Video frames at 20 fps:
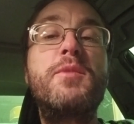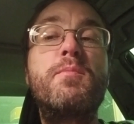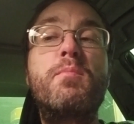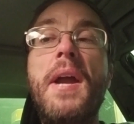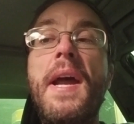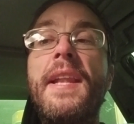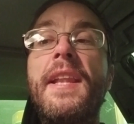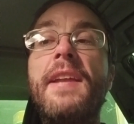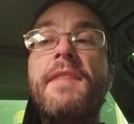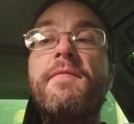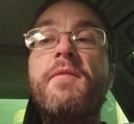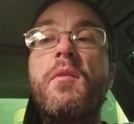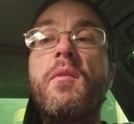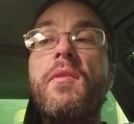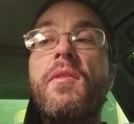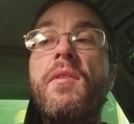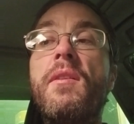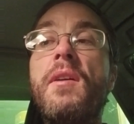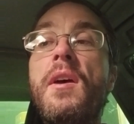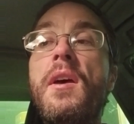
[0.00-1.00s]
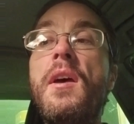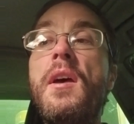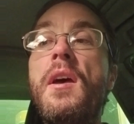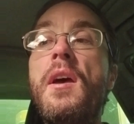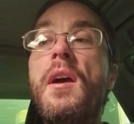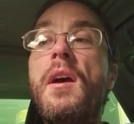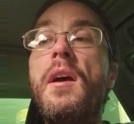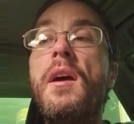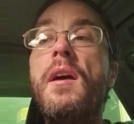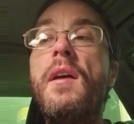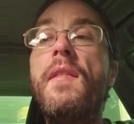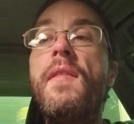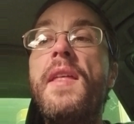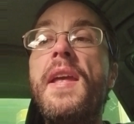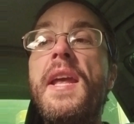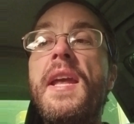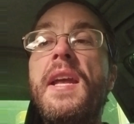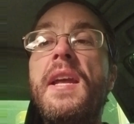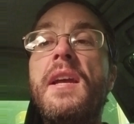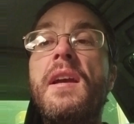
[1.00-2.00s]
Bradley, for
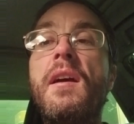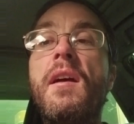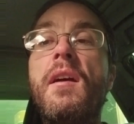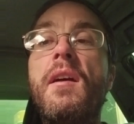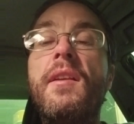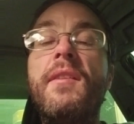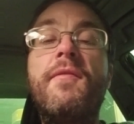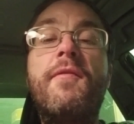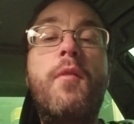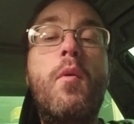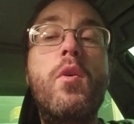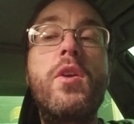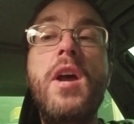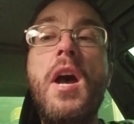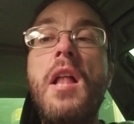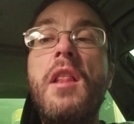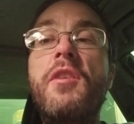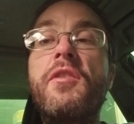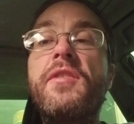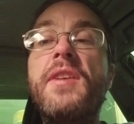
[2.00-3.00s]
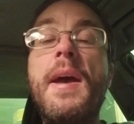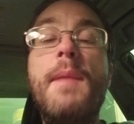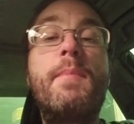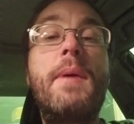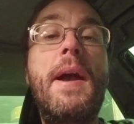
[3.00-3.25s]
the $4 tip.